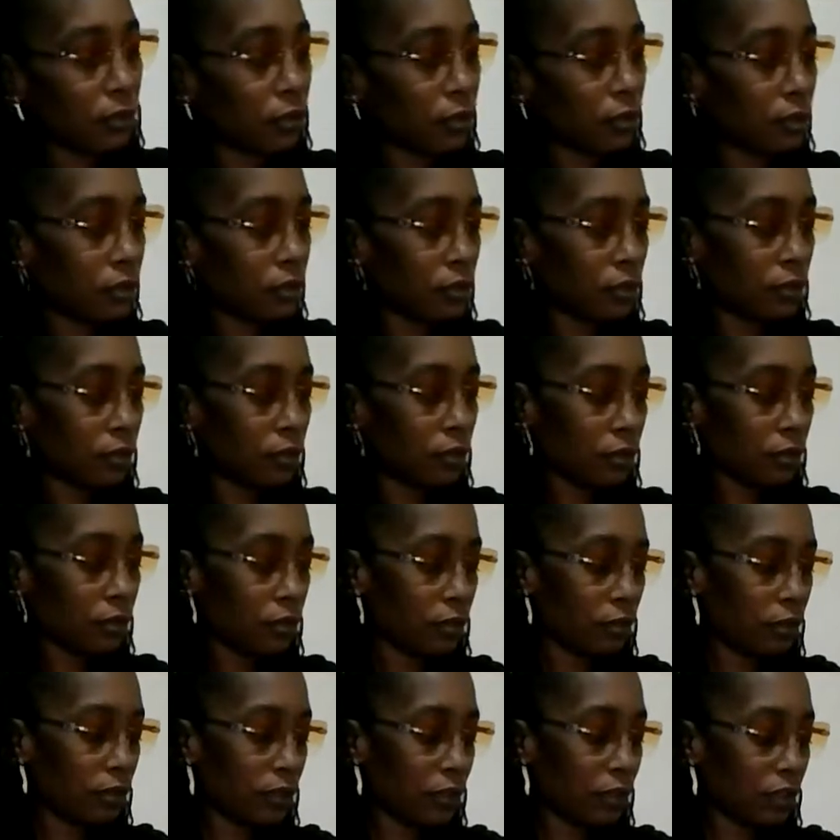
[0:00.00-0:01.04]
I
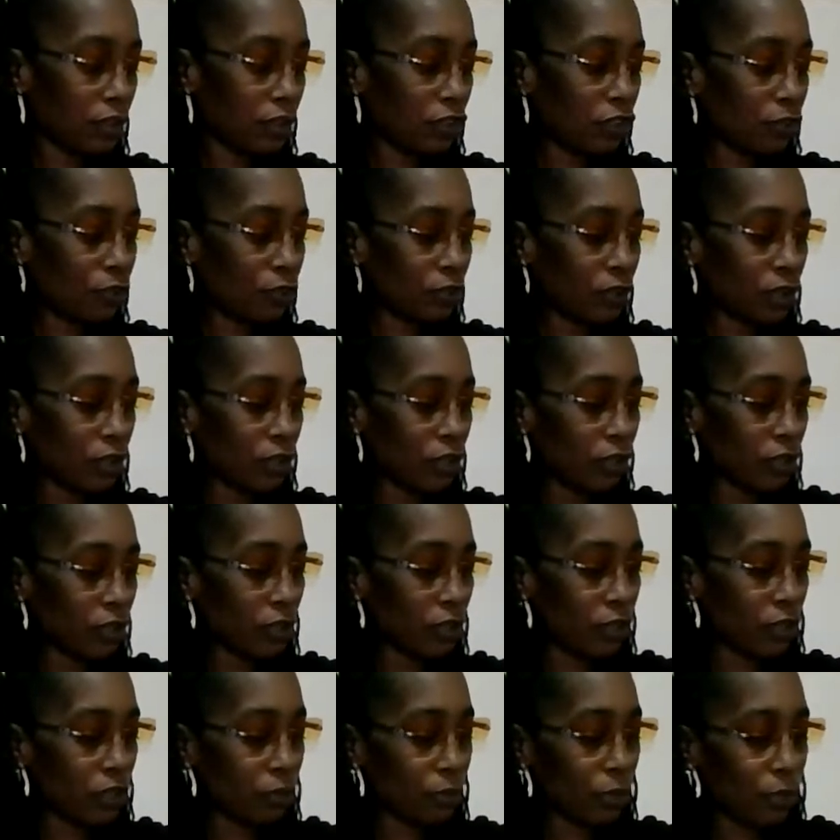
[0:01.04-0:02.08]
said you was on it, huh,
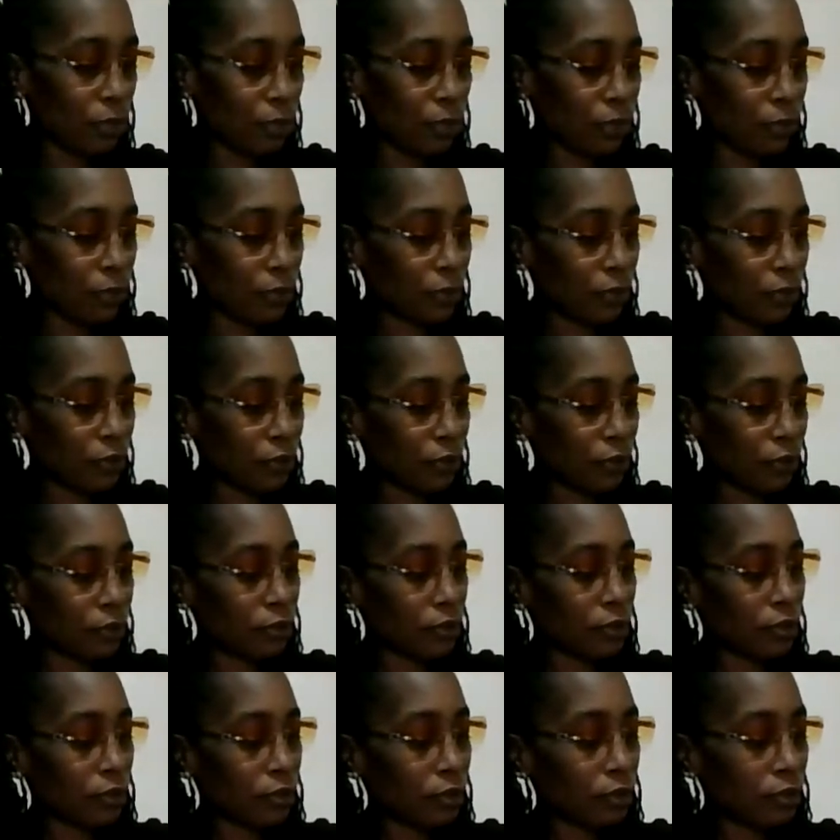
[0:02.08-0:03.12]
my baby?
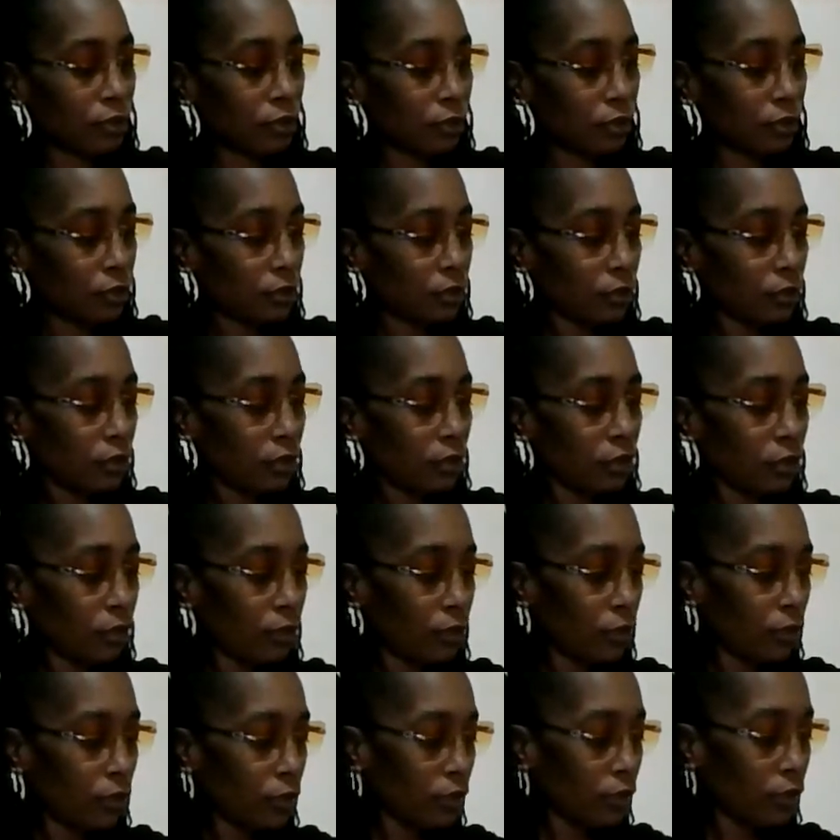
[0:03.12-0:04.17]
On
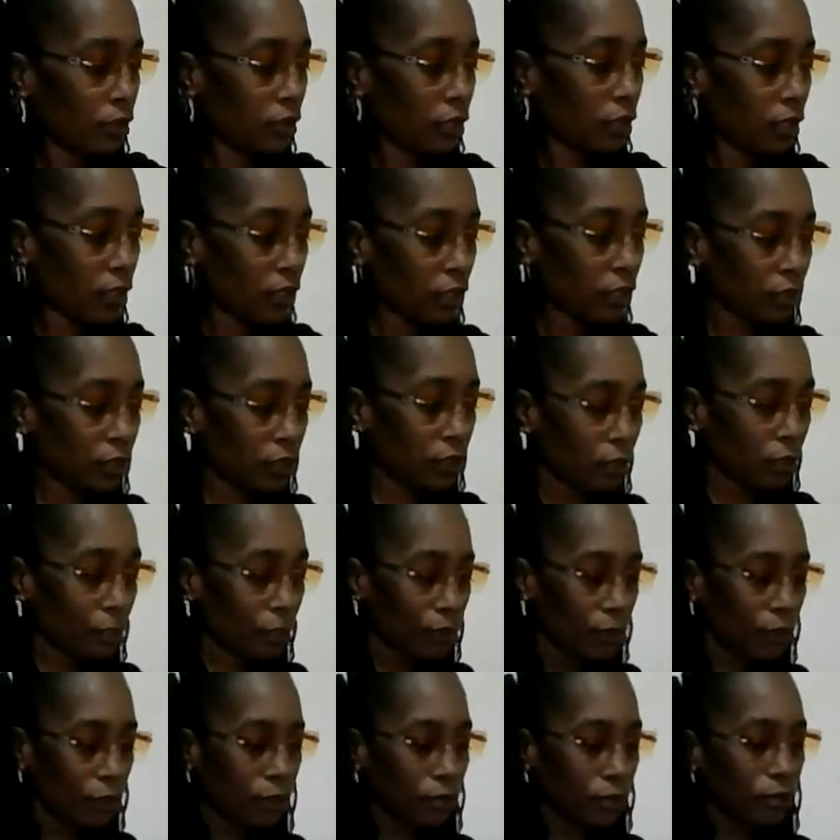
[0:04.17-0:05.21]
it like a netball.
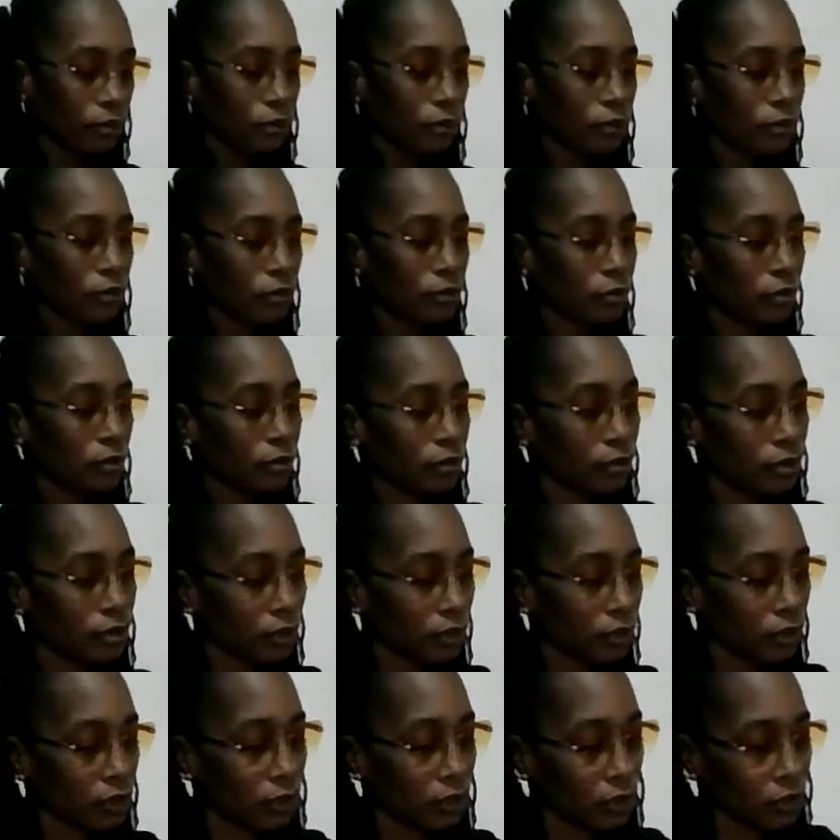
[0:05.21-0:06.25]
I turned
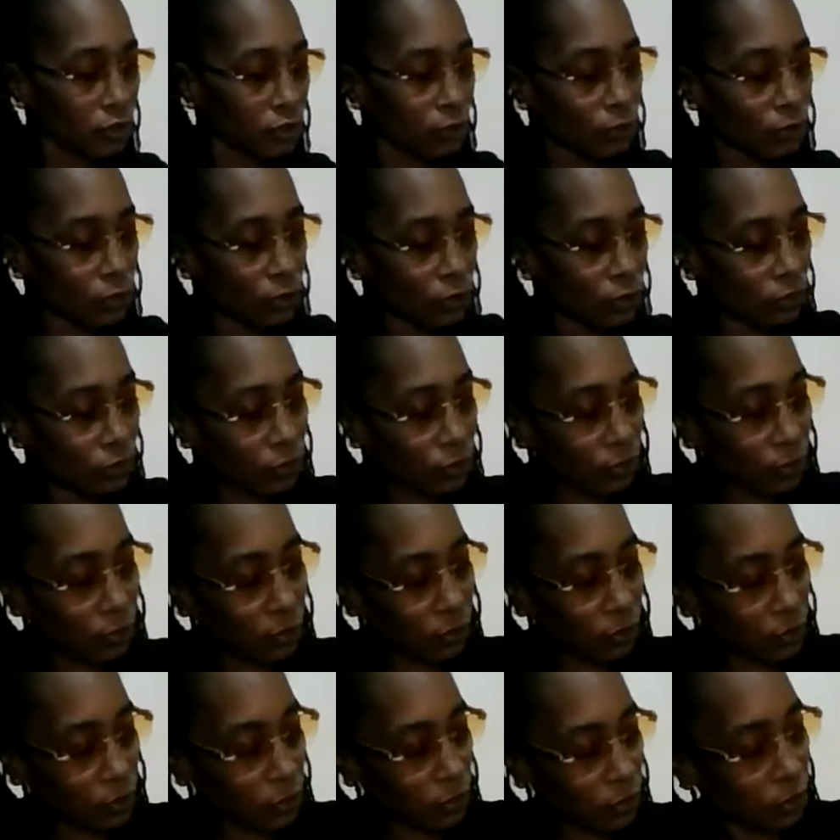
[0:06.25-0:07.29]
this one over.
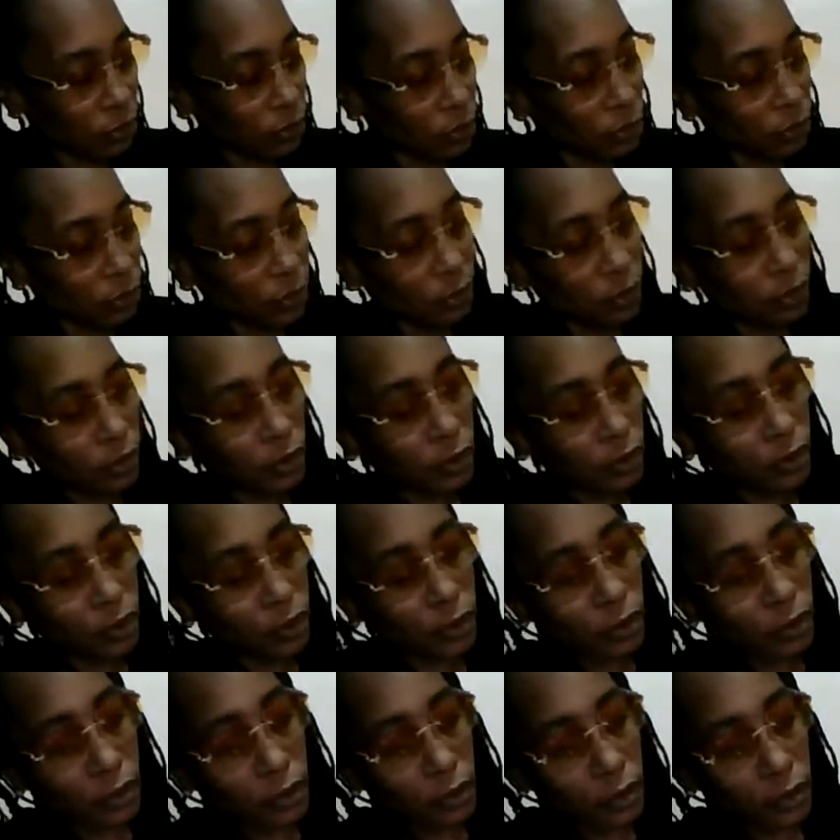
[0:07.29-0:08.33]

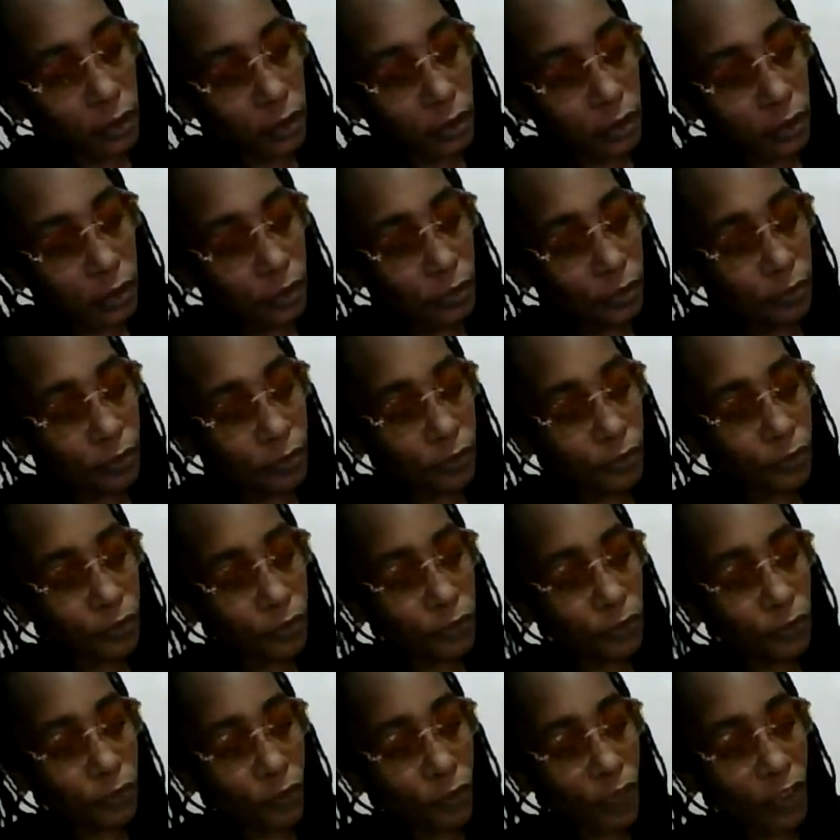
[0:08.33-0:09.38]
Yeah.
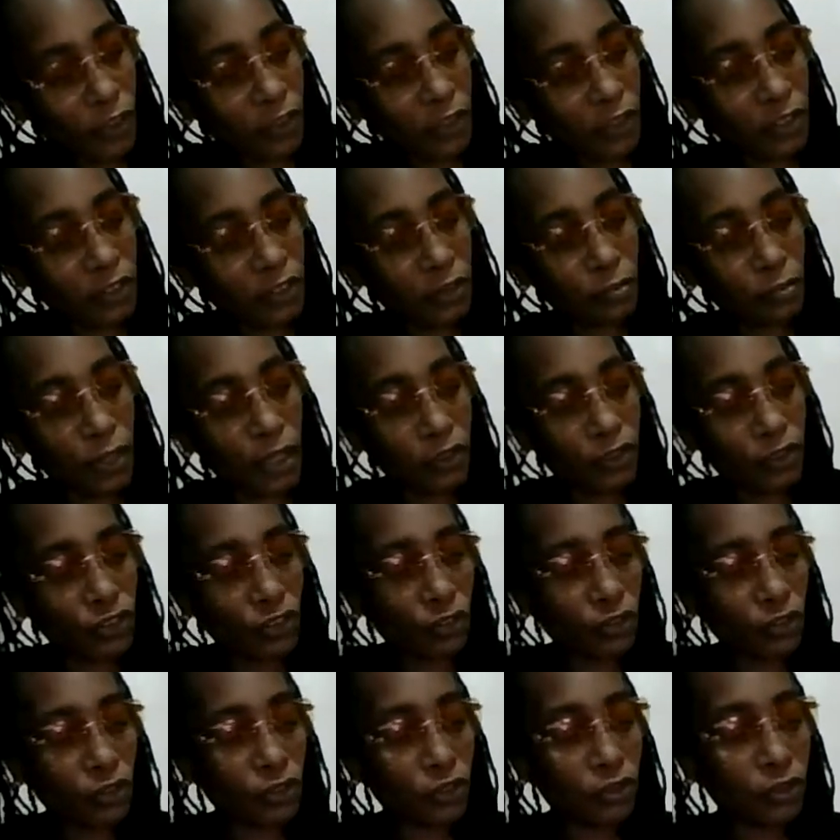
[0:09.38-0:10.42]
This is about your
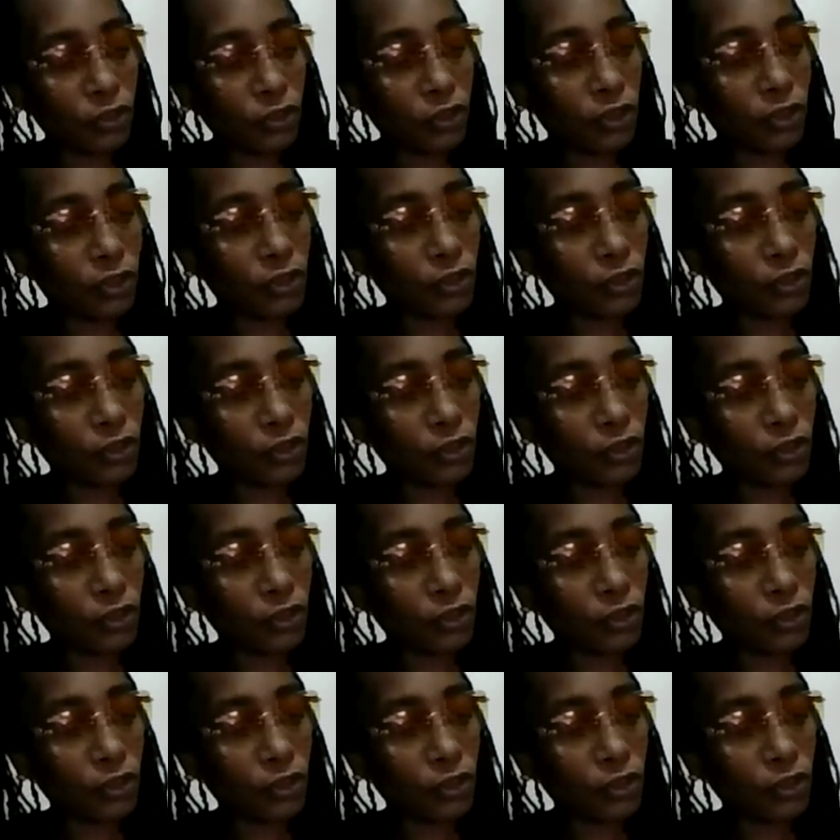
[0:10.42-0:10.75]
union. Your